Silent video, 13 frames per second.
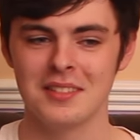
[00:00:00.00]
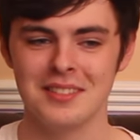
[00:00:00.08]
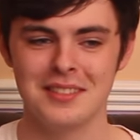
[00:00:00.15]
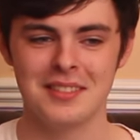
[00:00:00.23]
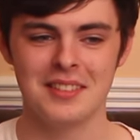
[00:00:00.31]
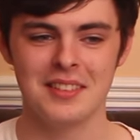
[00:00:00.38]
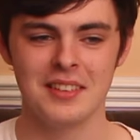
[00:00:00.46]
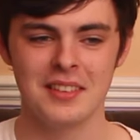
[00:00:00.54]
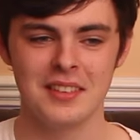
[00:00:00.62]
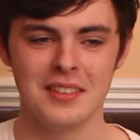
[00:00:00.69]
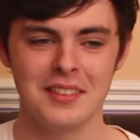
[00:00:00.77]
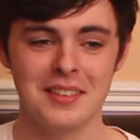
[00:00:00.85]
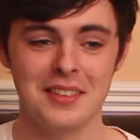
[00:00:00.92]

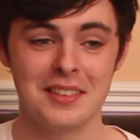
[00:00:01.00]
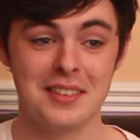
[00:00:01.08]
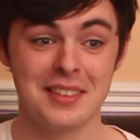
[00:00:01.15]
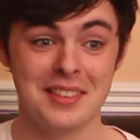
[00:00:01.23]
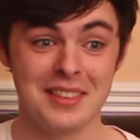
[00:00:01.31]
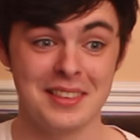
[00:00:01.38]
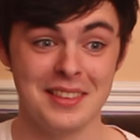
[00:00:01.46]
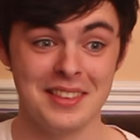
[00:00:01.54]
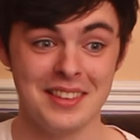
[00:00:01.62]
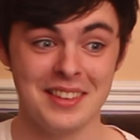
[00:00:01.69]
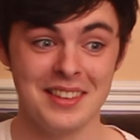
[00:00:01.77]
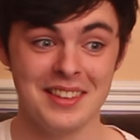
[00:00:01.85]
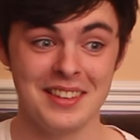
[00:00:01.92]

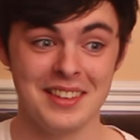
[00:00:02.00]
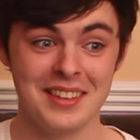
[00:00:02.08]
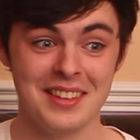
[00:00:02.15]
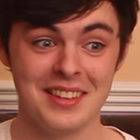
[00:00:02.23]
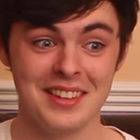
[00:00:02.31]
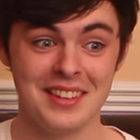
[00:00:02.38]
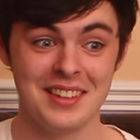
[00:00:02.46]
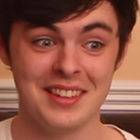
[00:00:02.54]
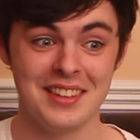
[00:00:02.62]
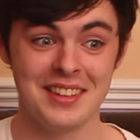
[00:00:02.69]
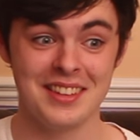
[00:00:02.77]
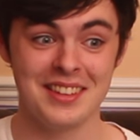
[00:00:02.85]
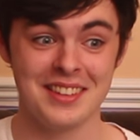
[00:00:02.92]

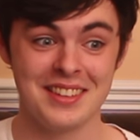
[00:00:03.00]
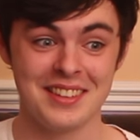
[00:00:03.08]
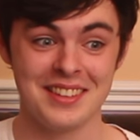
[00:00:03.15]
[no speech]